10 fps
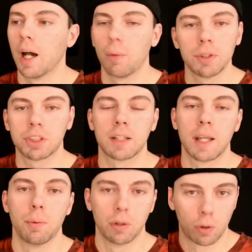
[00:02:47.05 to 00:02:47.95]
I wish that
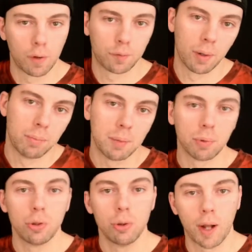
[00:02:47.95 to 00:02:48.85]
they would learn from
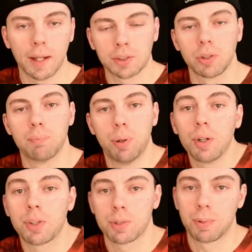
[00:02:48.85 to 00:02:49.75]
people who actually
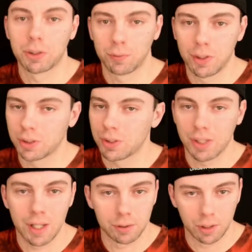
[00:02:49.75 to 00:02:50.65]
put the special features
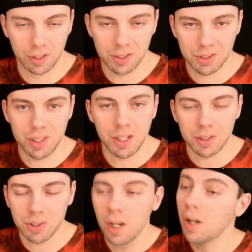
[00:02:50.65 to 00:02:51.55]
together on this
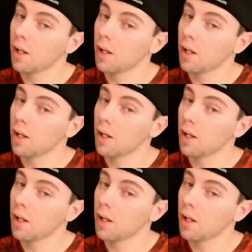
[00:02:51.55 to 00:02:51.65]
disc